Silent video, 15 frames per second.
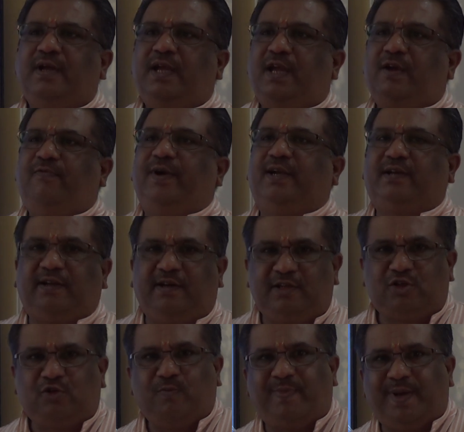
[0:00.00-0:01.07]
If it turns
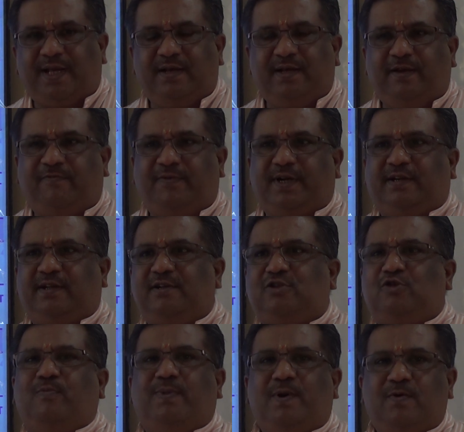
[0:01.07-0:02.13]
to
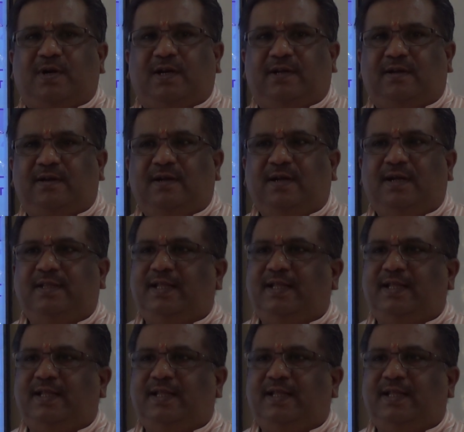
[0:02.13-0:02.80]
blue color,